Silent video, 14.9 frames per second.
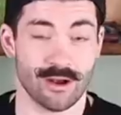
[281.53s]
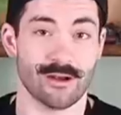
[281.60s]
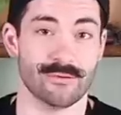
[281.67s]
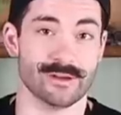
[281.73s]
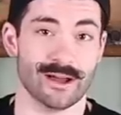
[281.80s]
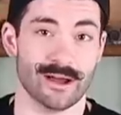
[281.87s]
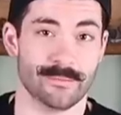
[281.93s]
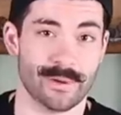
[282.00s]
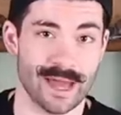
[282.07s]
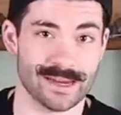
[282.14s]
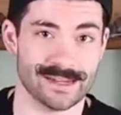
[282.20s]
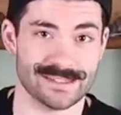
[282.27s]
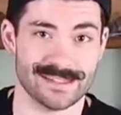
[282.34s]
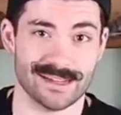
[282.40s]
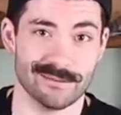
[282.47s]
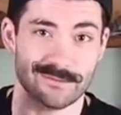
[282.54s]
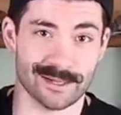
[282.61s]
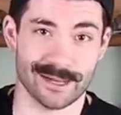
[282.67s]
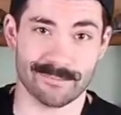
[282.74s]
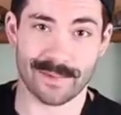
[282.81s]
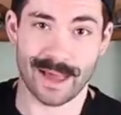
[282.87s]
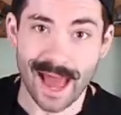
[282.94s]
All right, we got patties done.
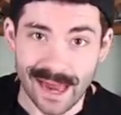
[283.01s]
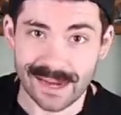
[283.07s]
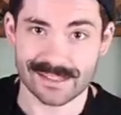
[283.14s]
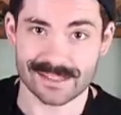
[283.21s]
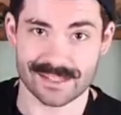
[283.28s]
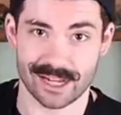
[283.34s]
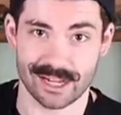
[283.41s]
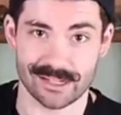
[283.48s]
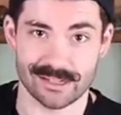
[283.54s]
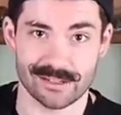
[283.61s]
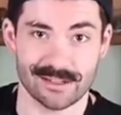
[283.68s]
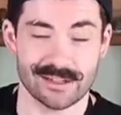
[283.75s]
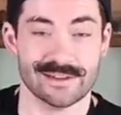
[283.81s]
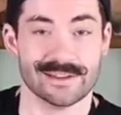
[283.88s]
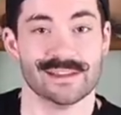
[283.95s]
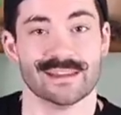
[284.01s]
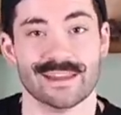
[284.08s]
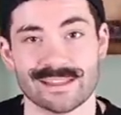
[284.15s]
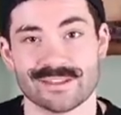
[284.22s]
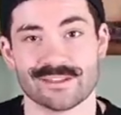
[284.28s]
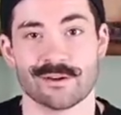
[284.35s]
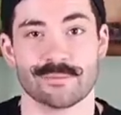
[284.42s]
We got patties done.
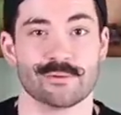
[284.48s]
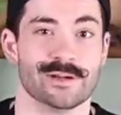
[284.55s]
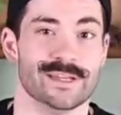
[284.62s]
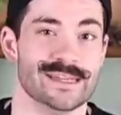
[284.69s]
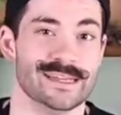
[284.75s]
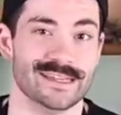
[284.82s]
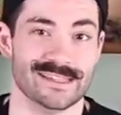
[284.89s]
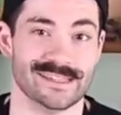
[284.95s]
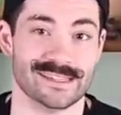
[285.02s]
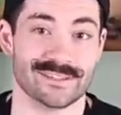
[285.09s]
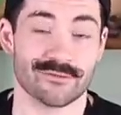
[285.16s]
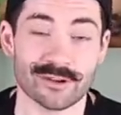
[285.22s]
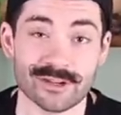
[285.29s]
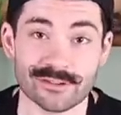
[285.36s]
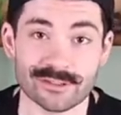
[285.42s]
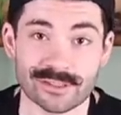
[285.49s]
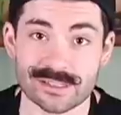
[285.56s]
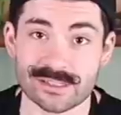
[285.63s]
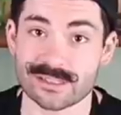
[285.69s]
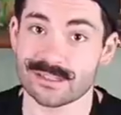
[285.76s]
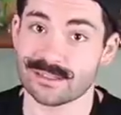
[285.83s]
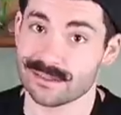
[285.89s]
Let's start preheating these
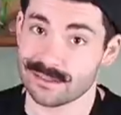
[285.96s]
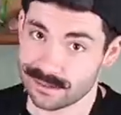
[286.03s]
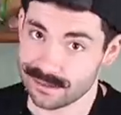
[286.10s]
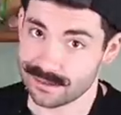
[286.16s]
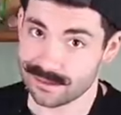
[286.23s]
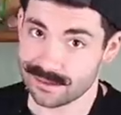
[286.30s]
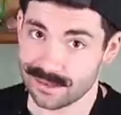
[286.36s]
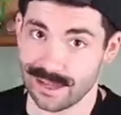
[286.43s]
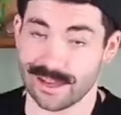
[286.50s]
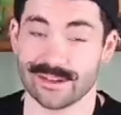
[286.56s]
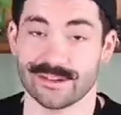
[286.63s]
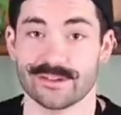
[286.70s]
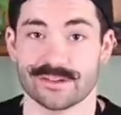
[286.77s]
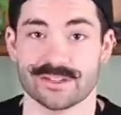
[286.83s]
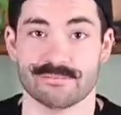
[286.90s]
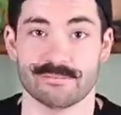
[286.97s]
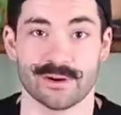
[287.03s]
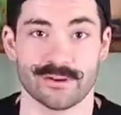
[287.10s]
griddles and cook some